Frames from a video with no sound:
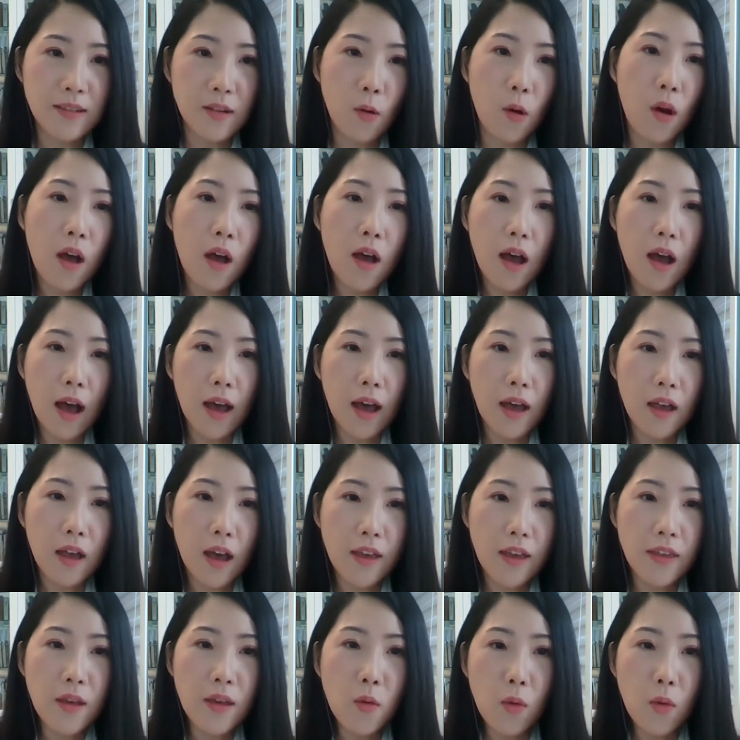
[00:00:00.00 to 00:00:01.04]
So uh,
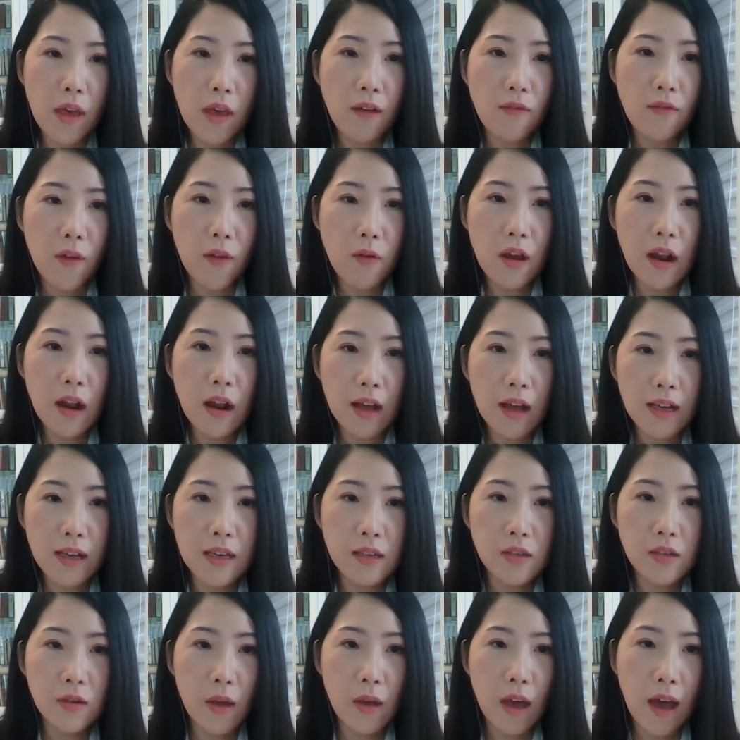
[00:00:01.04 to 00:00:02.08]
I think we are very
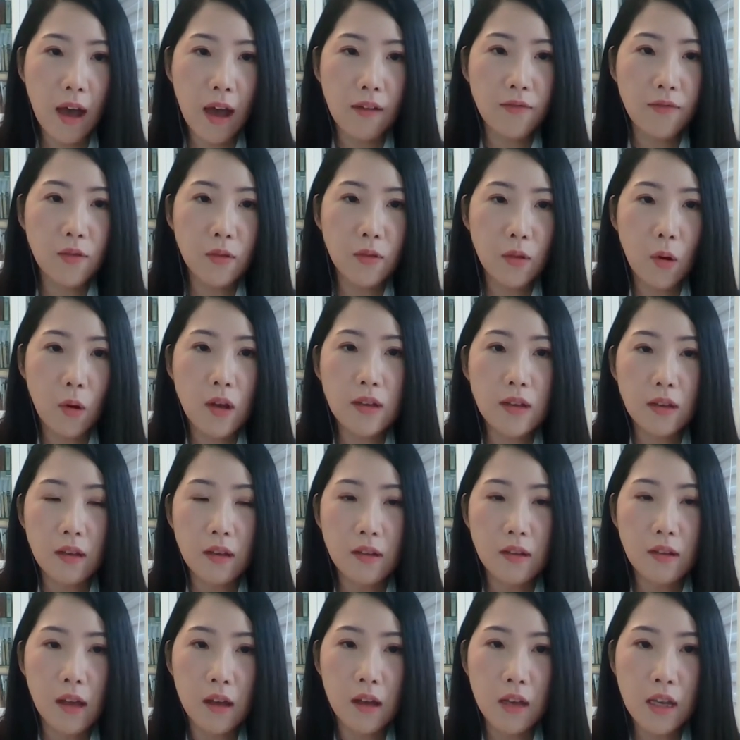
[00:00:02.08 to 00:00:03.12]
lucky to have, you know, a,
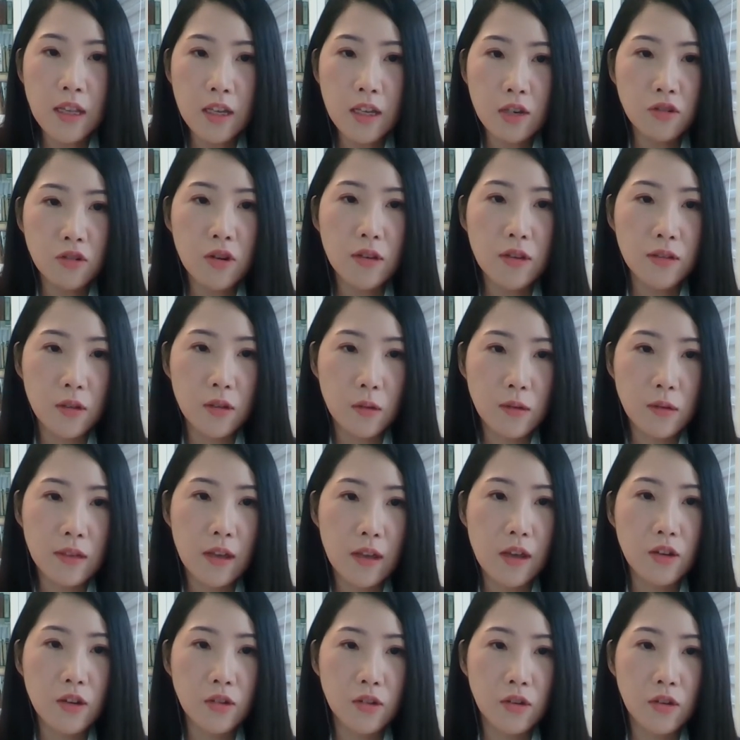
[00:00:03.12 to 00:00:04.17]
a industry
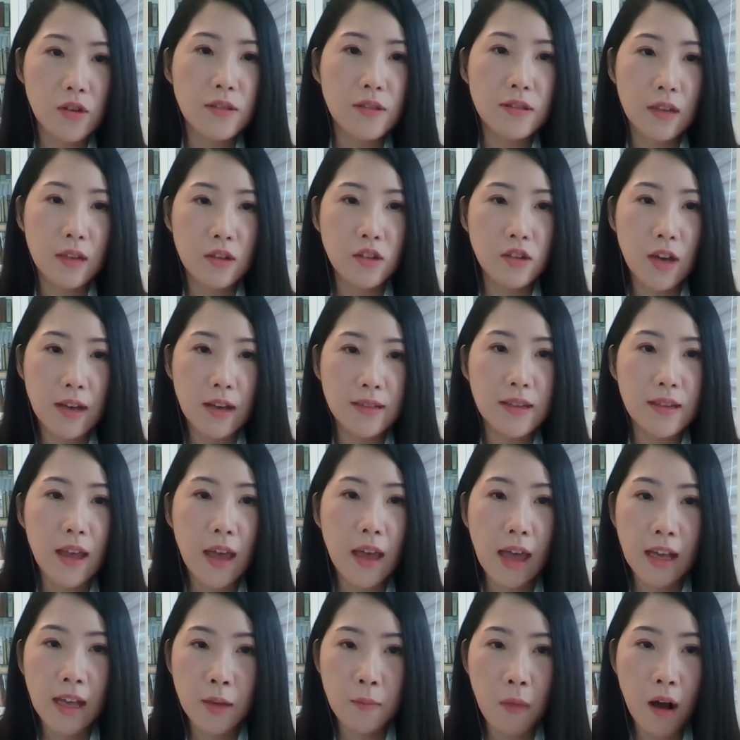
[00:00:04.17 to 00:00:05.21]
association such as
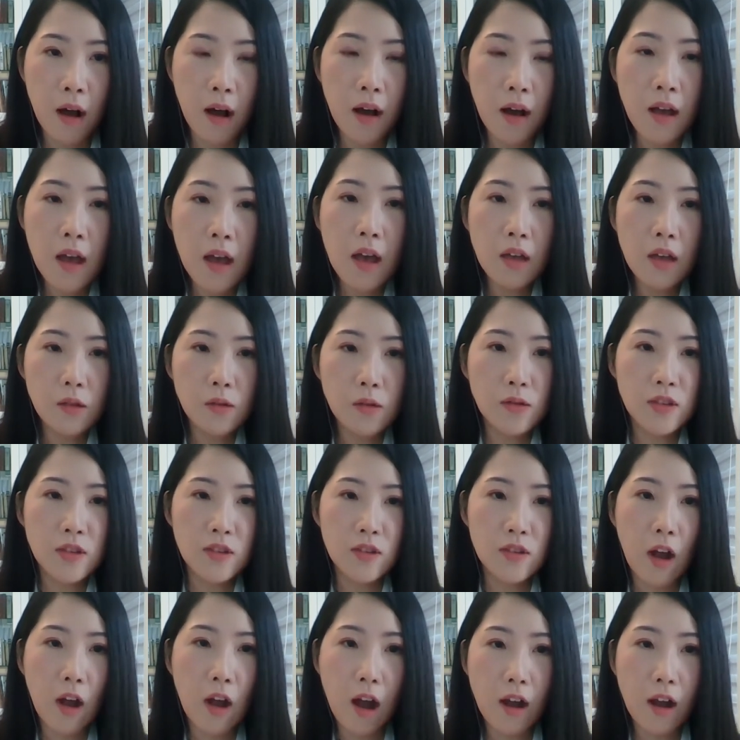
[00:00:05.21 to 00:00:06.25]
ICMA to
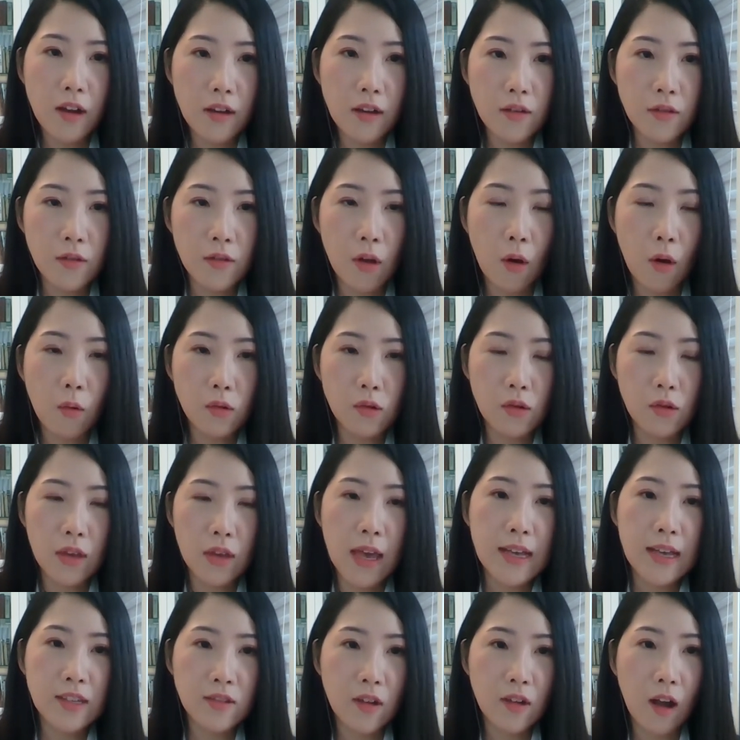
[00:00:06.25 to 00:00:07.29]
start, you know, to
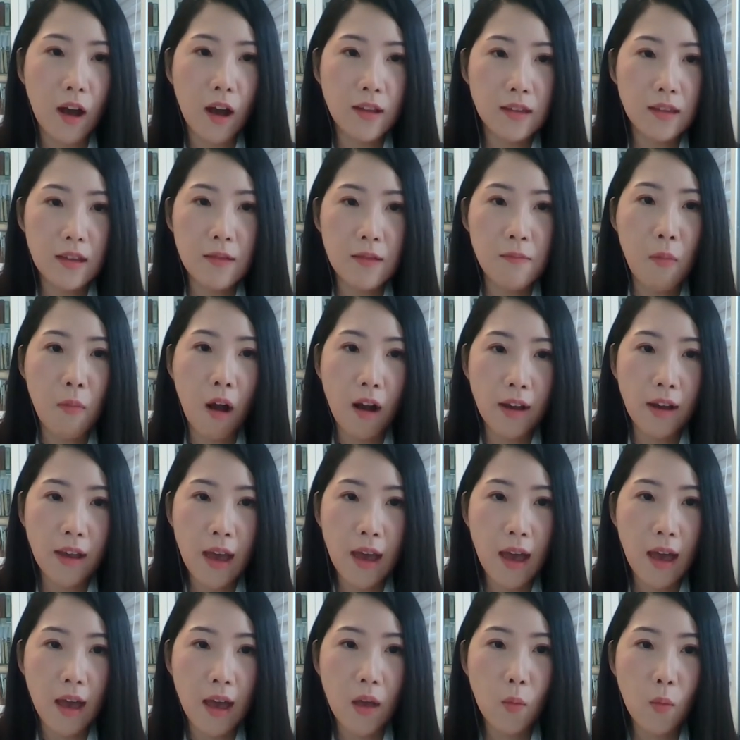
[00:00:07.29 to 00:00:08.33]
kickstart the
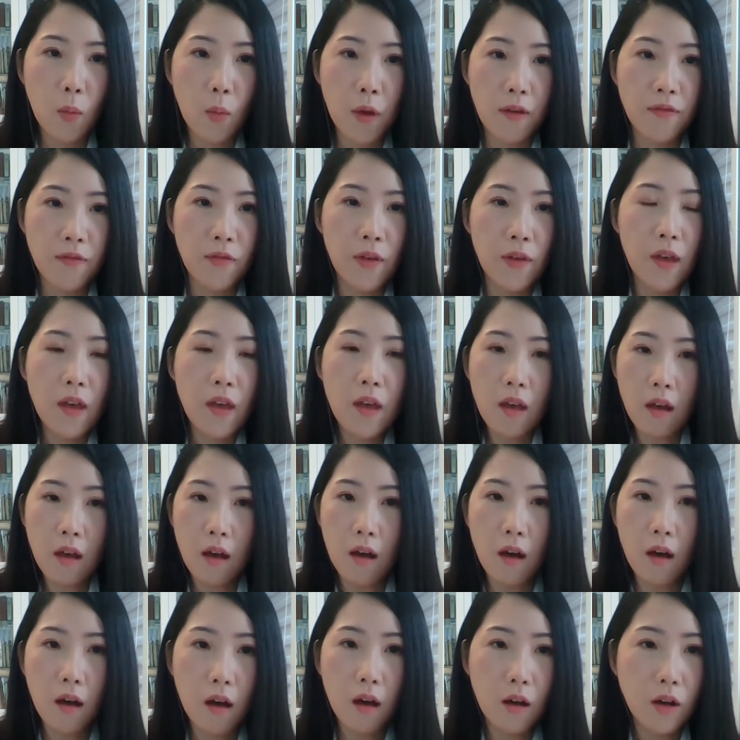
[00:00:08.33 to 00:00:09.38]
market with
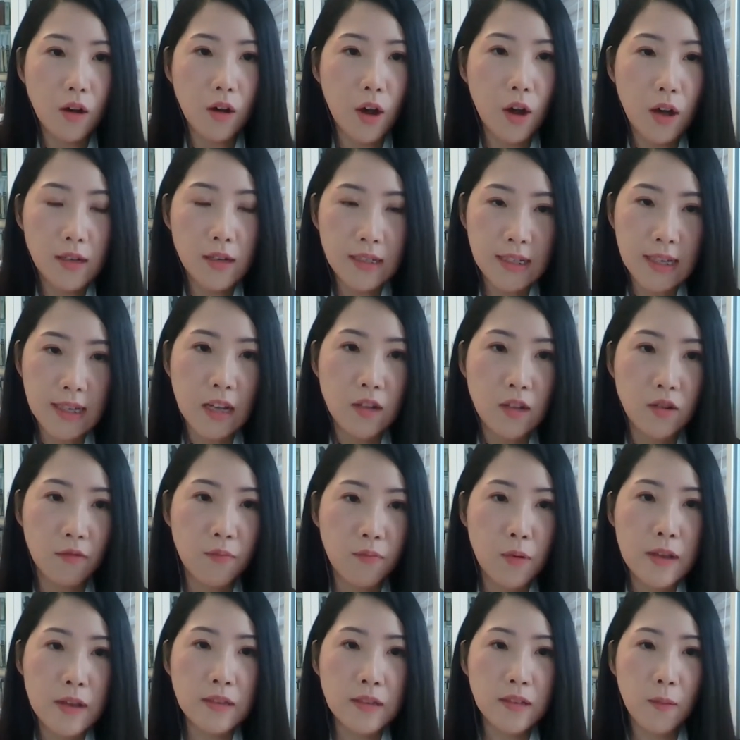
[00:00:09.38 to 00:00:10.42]
uh, a set of
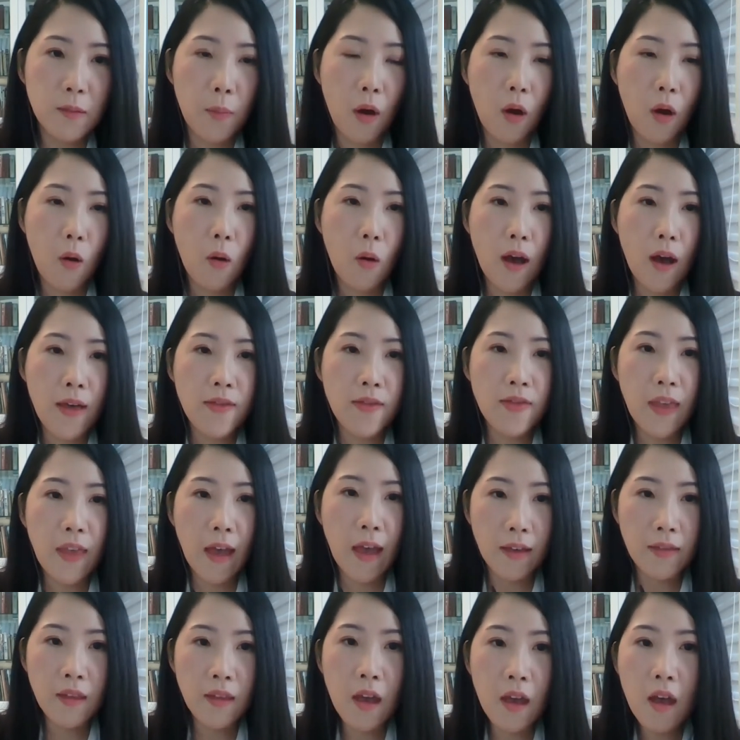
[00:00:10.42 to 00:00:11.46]
principle and
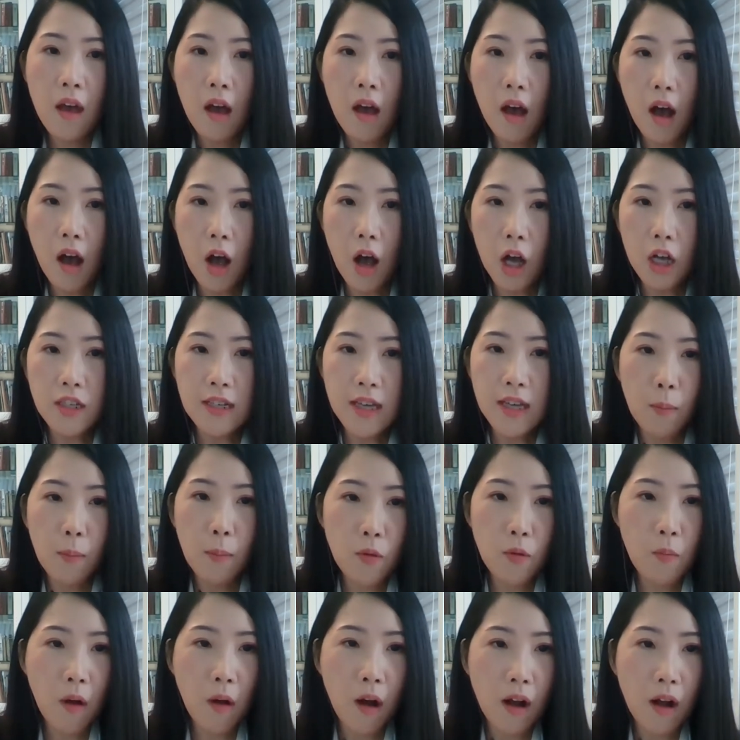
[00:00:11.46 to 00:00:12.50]
then uh, the
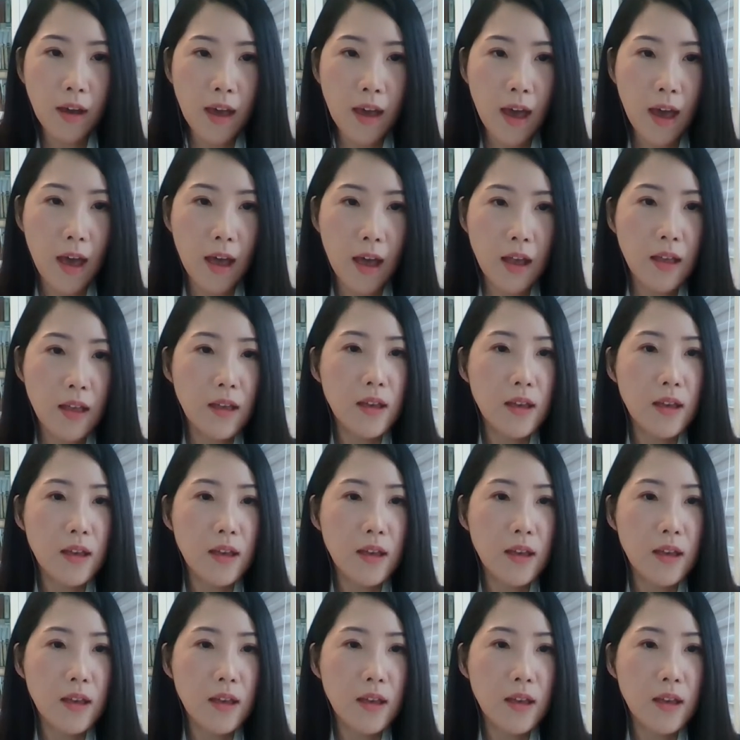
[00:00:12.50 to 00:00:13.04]
capital market